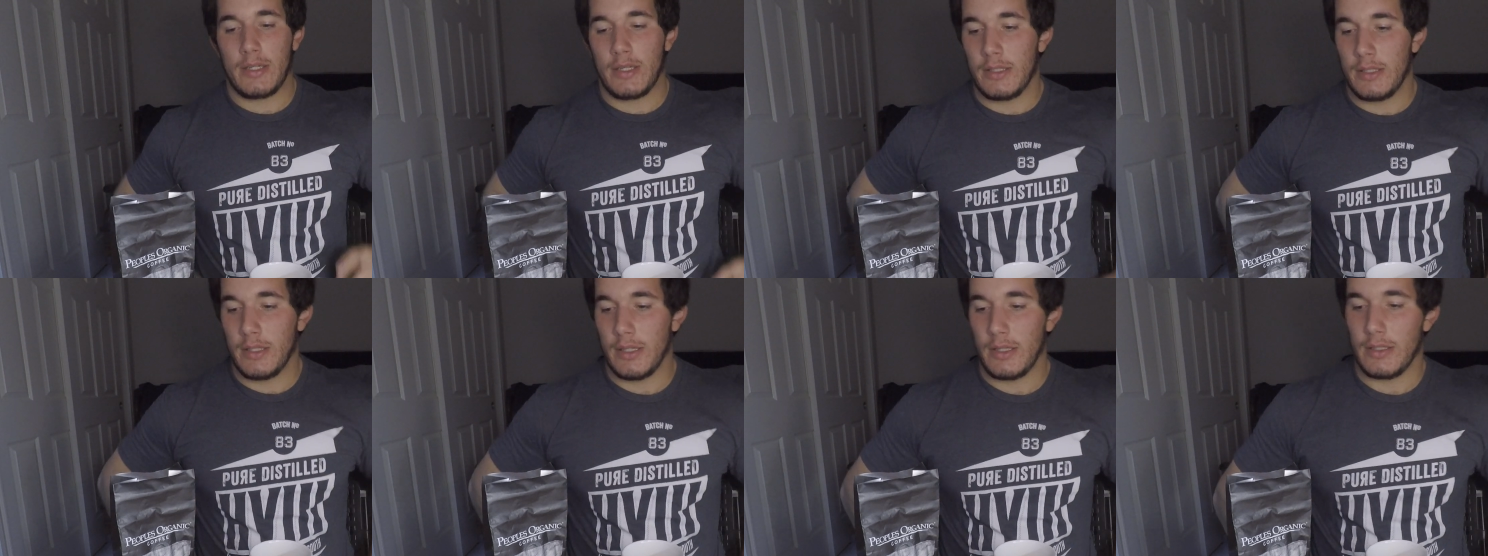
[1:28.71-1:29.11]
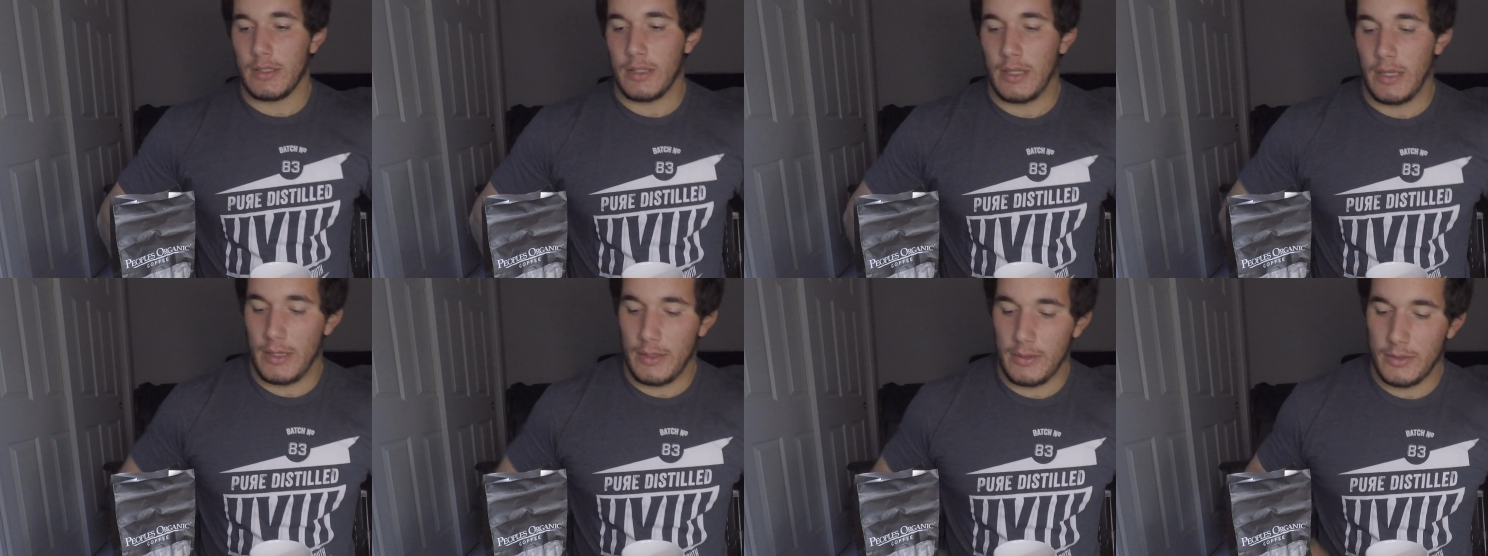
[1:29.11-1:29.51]
as they
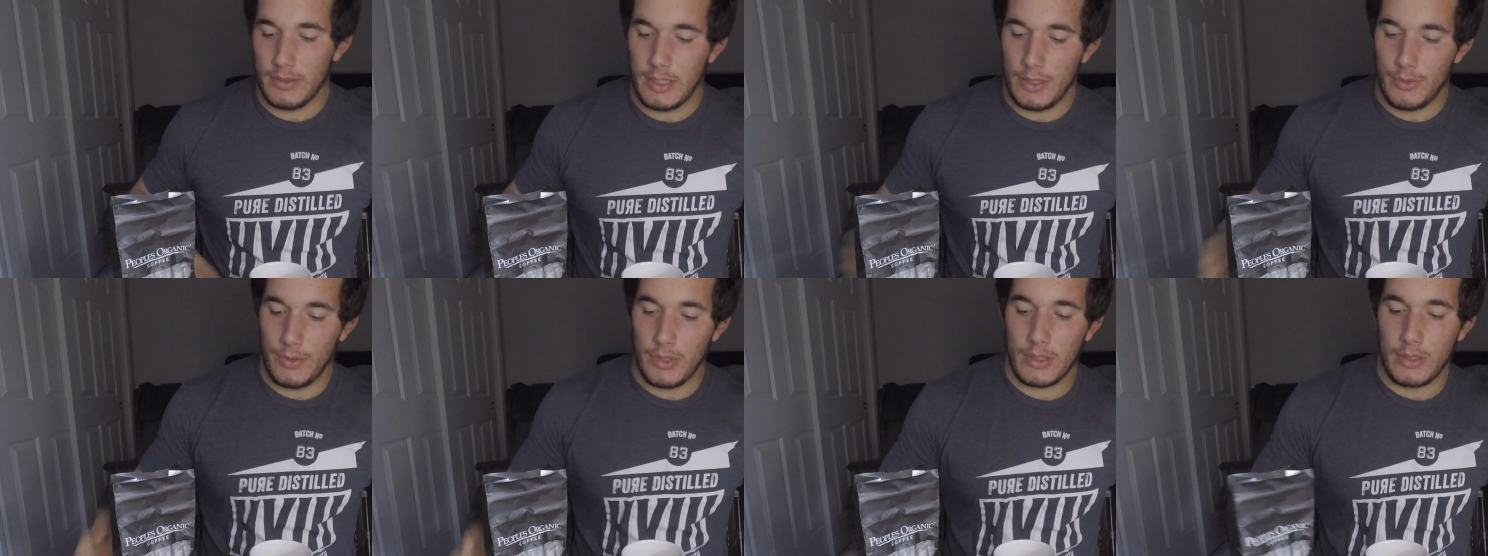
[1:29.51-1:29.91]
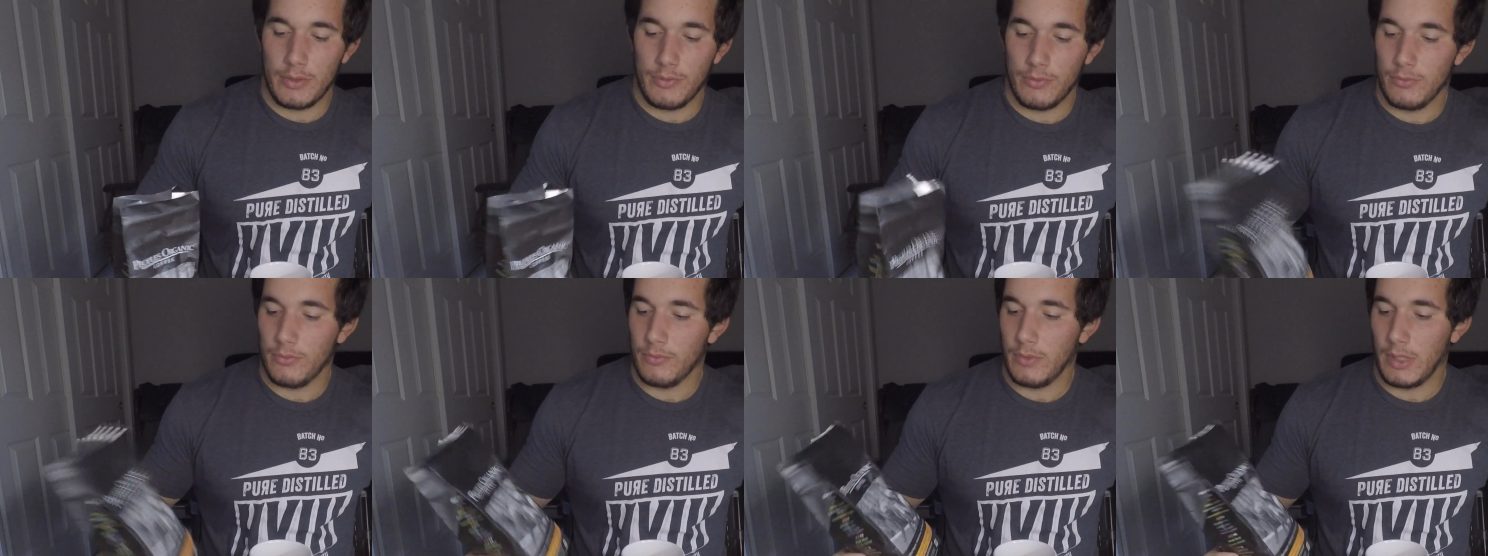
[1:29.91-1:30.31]
say, so I
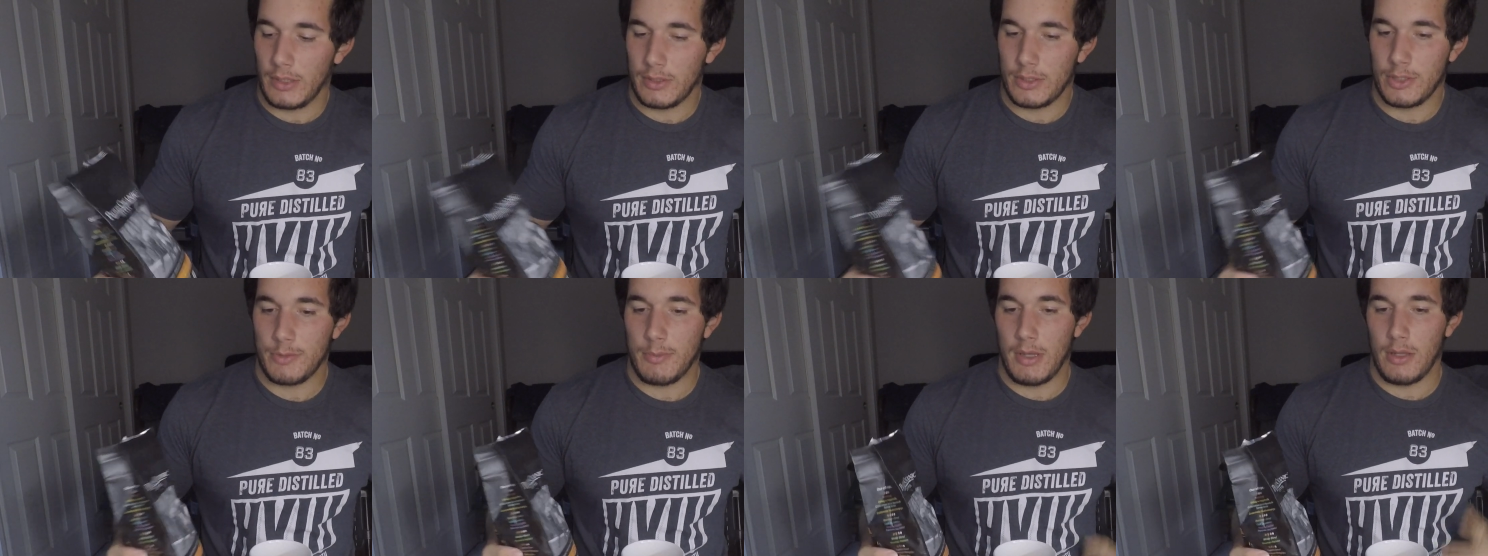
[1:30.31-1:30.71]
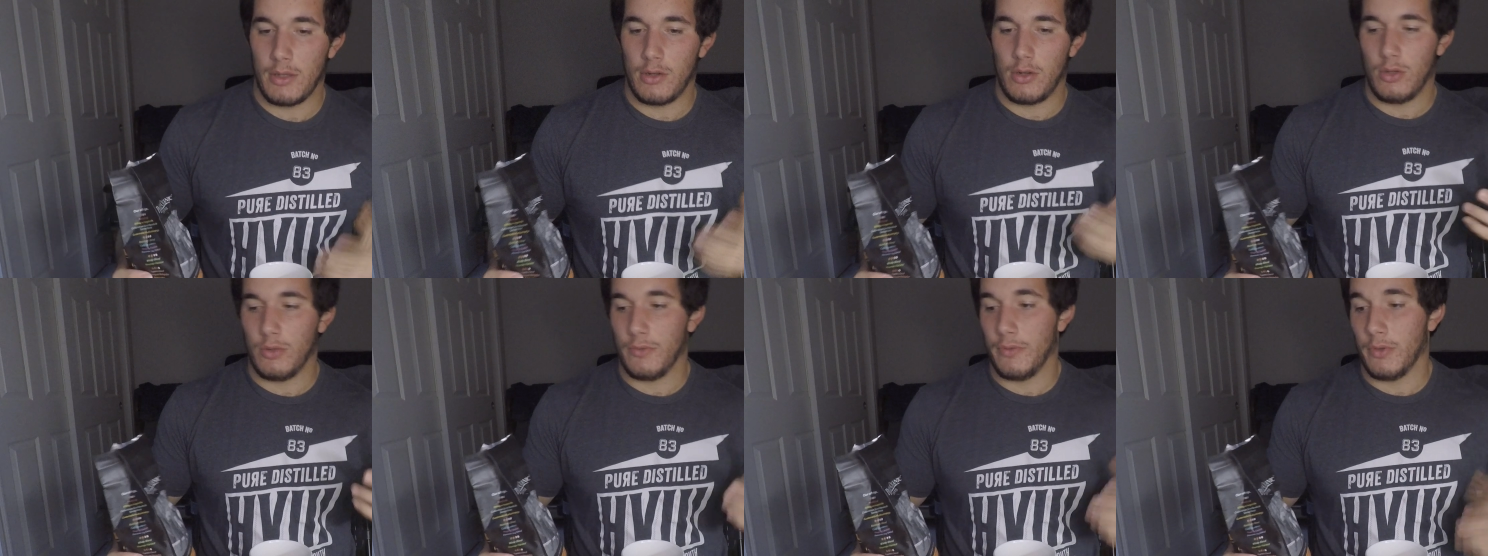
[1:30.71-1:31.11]
could like smell it
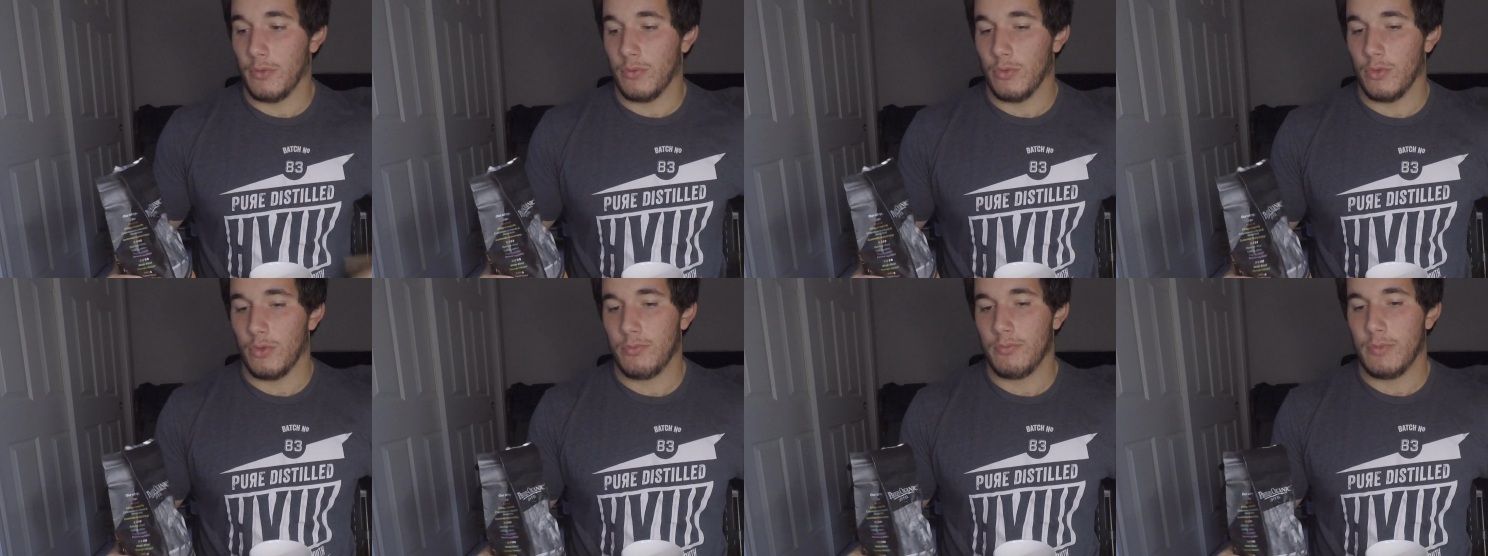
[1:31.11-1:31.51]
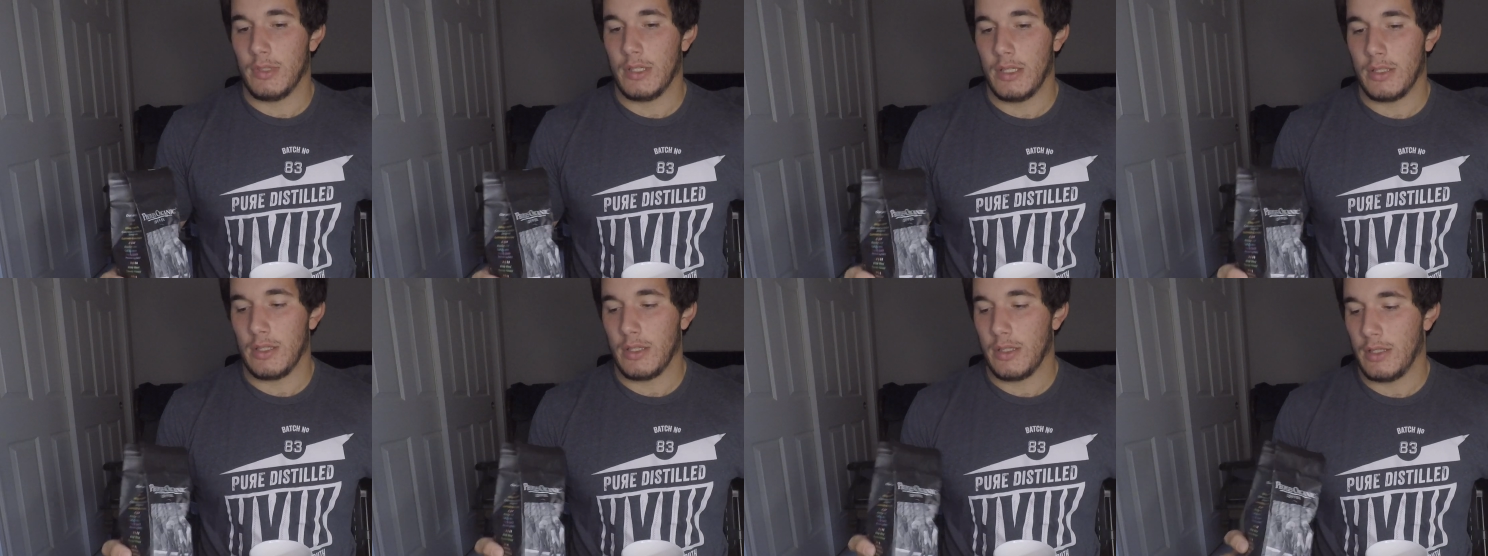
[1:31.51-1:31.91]
all over the room.
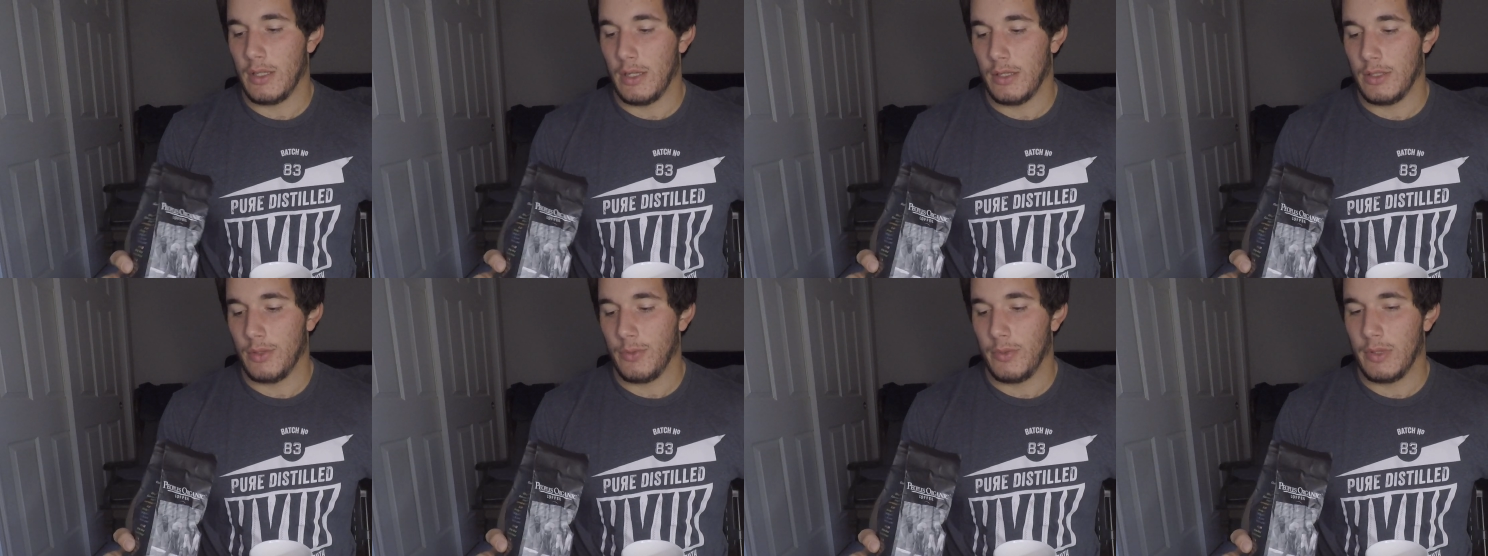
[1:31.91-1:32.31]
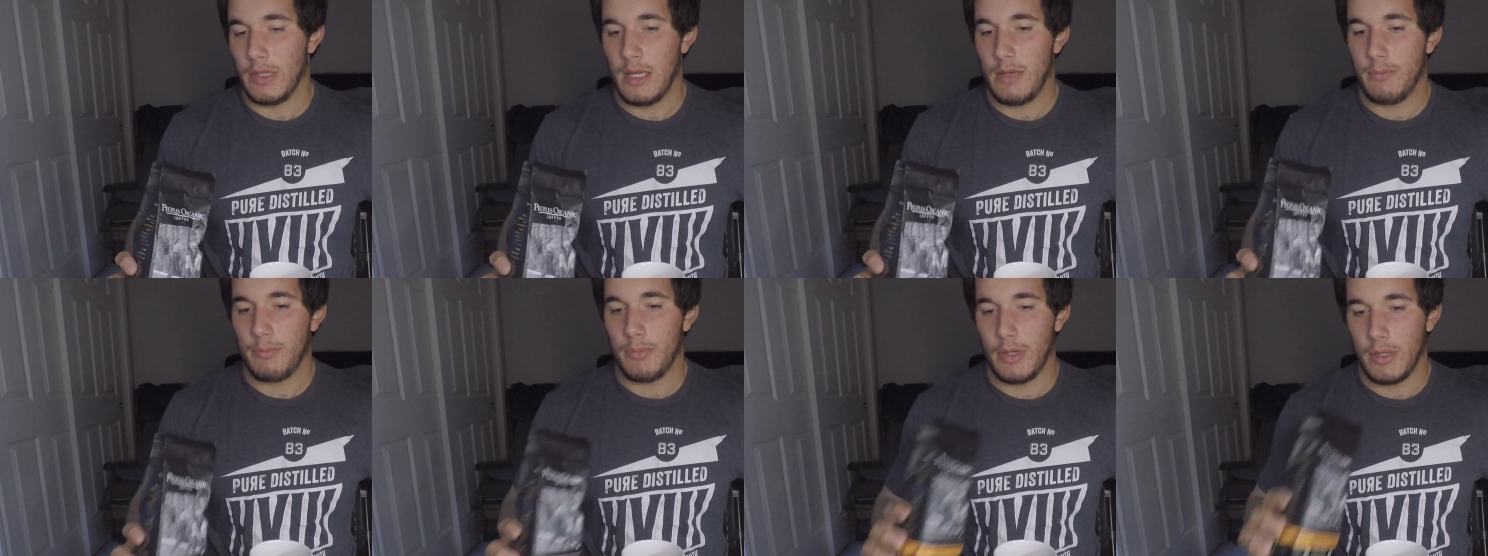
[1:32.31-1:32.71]
It's not doing
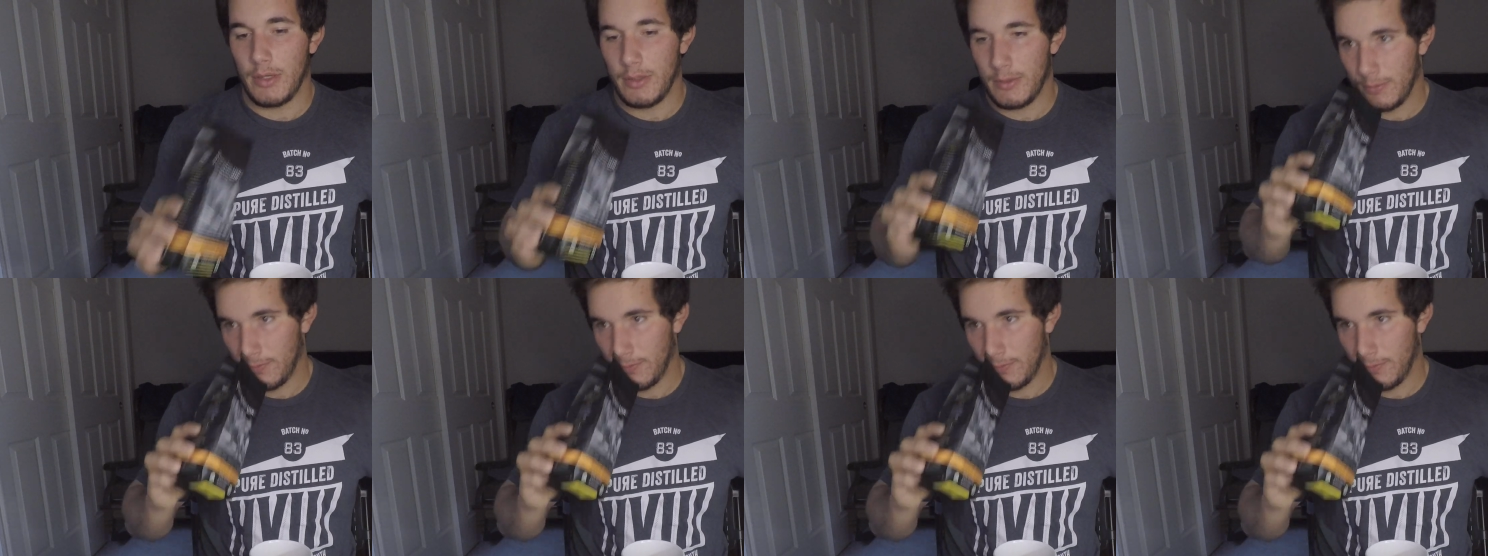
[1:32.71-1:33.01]
that, but